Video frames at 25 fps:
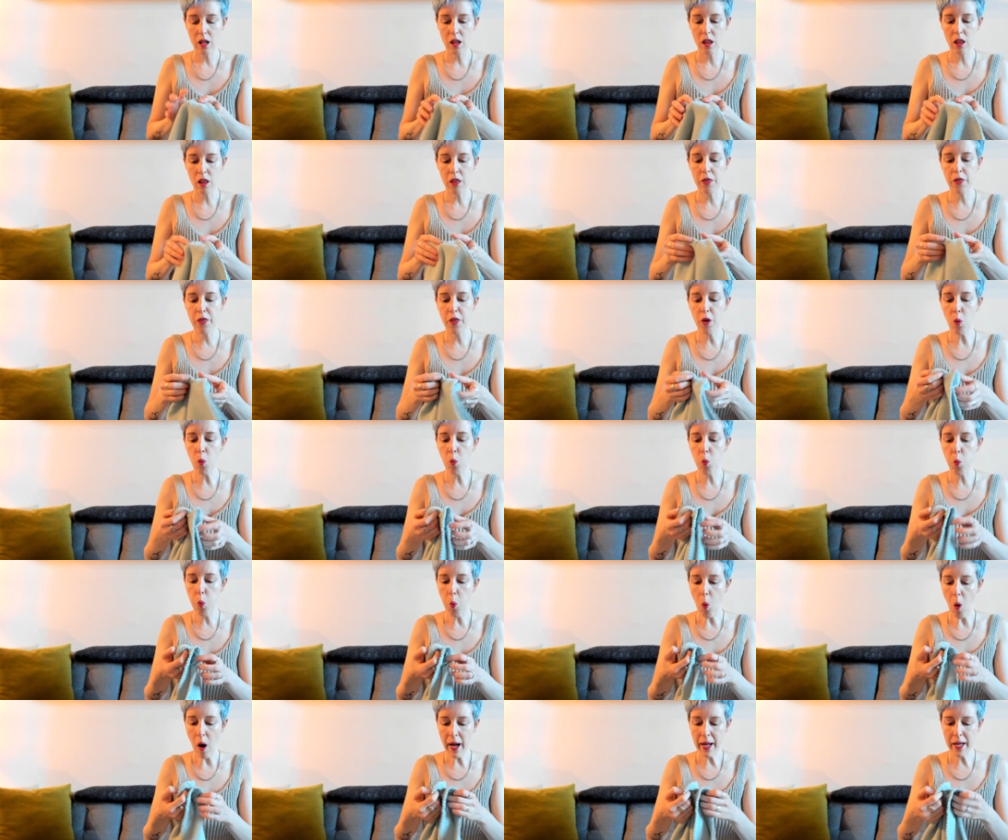The
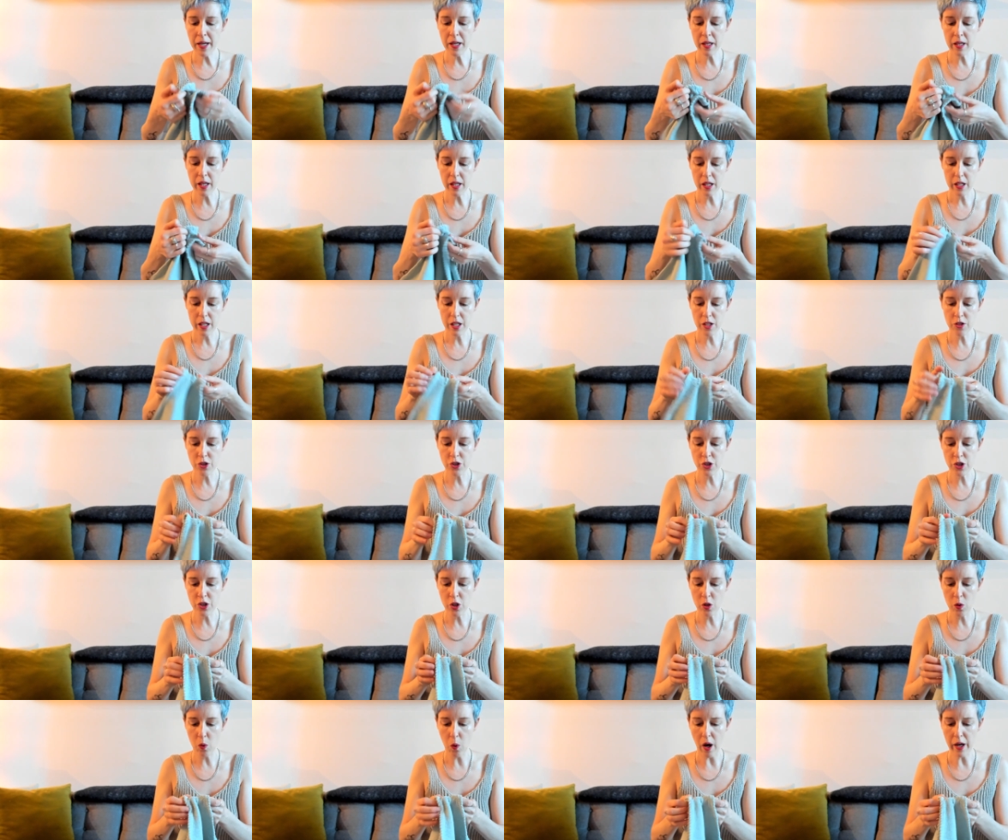one issue,